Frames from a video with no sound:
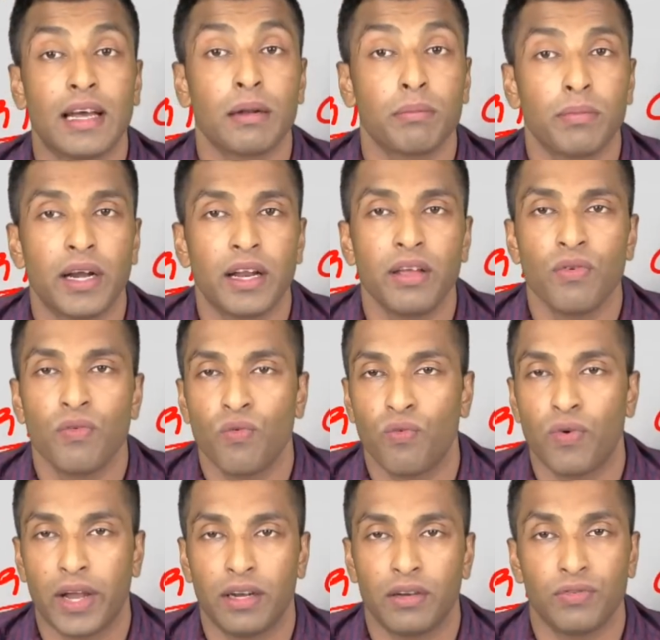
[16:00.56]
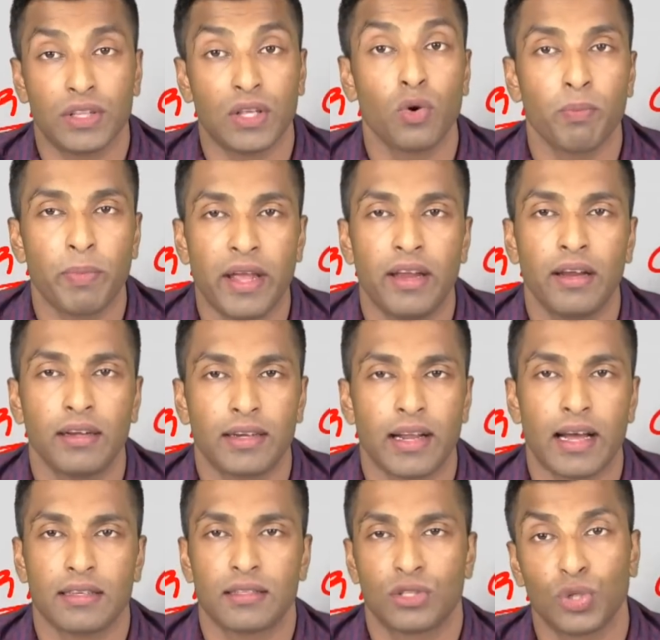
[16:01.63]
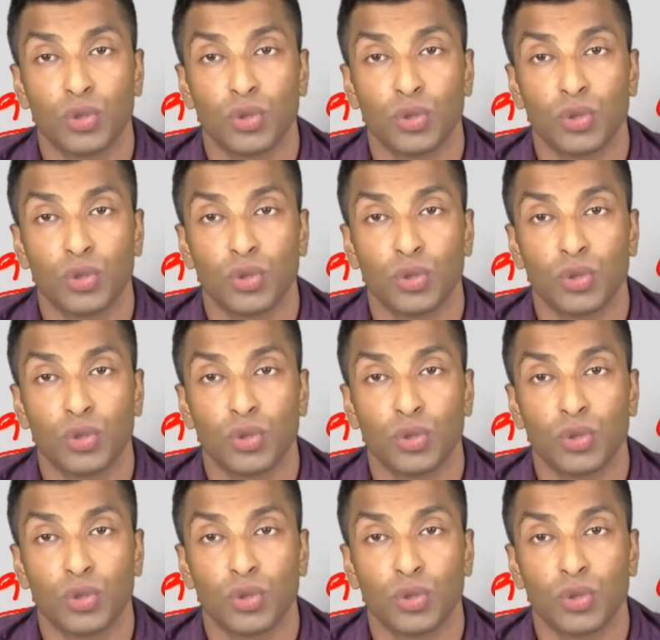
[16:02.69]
make that money white without paying